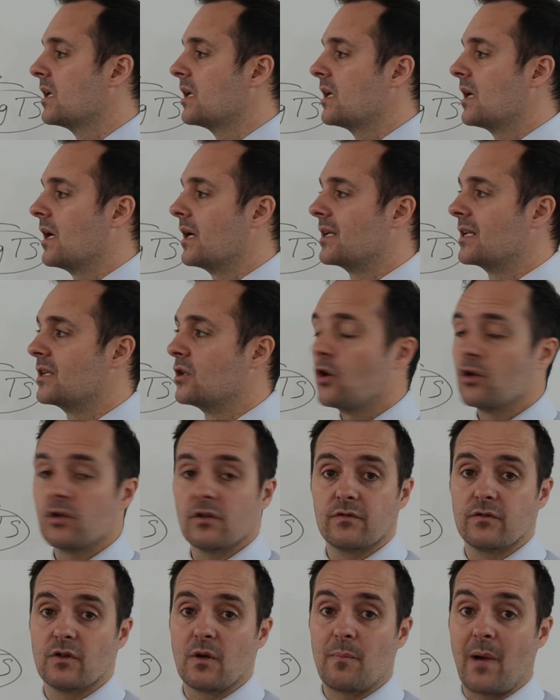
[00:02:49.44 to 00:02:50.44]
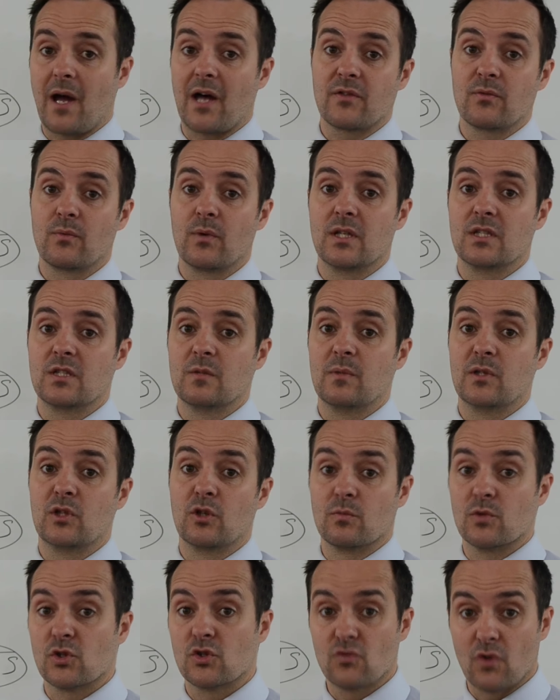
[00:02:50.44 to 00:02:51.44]
And in order for a pathway to
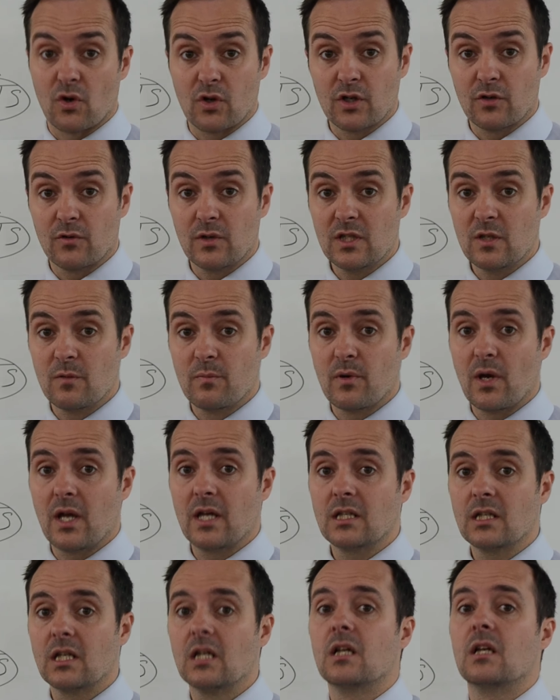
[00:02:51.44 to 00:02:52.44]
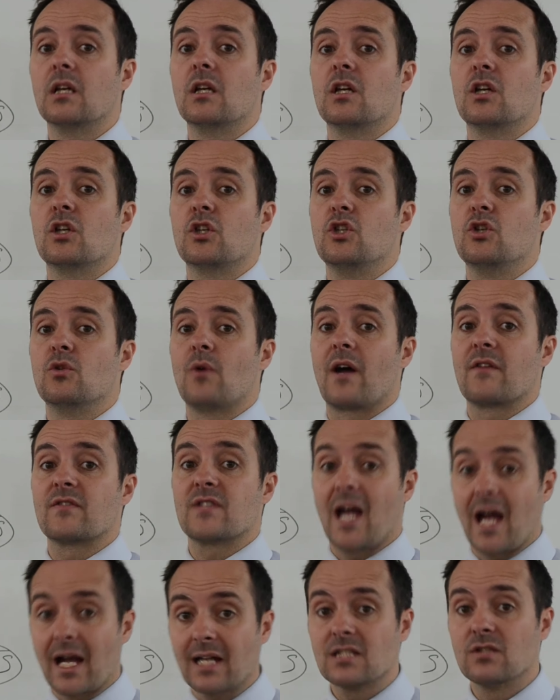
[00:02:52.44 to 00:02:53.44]
become stronger in your brain, you have
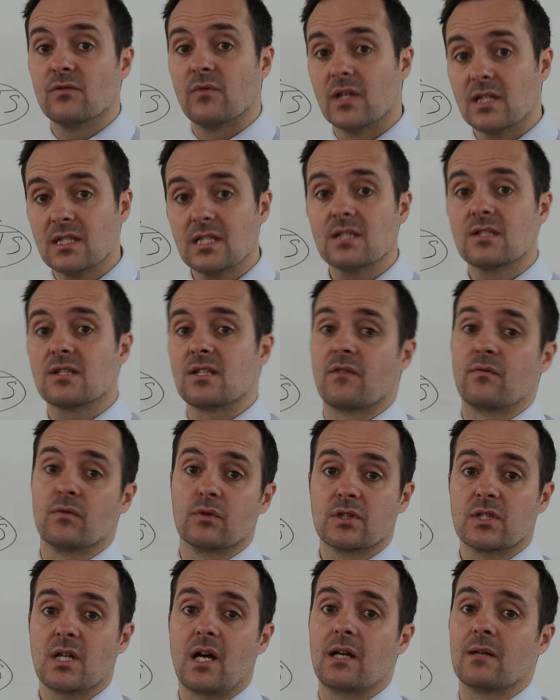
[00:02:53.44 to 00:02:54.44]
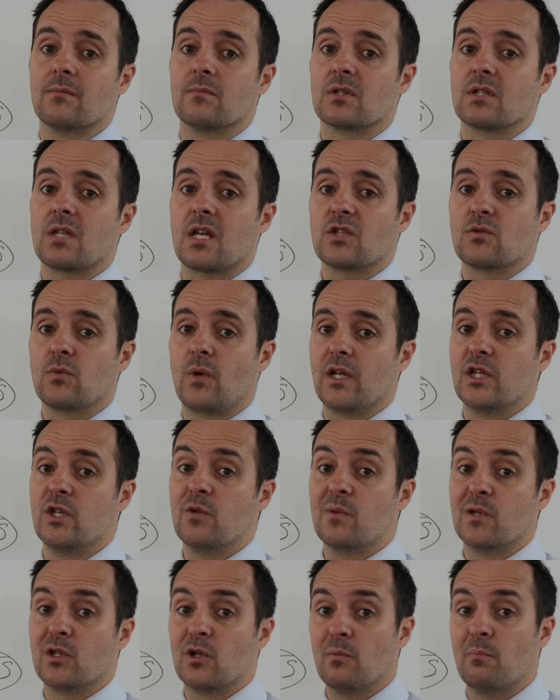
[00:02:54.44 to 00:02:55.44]
to activate it several times. That's why you
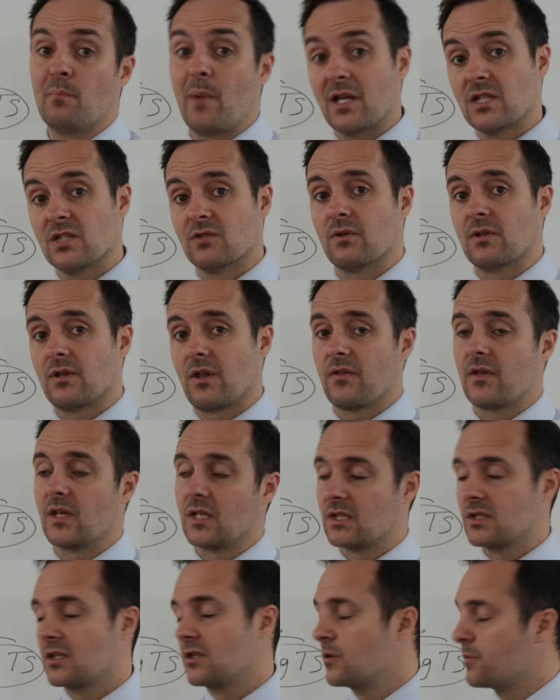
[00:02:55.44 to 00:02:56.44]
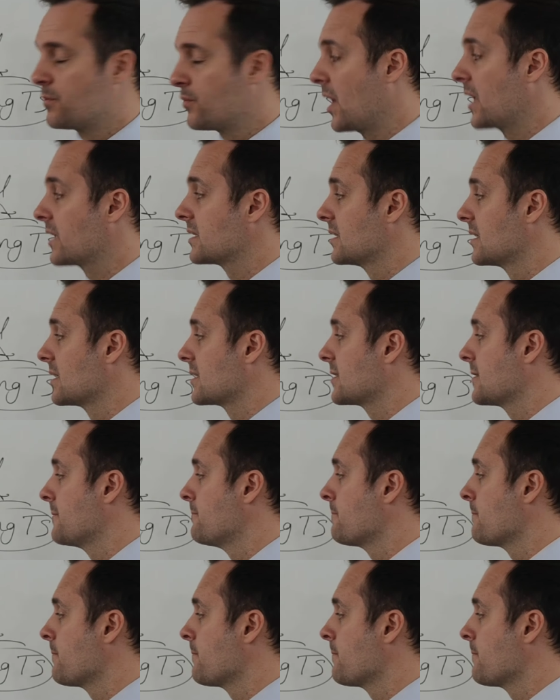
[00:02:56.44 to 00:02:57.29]
become better at the things that you practice.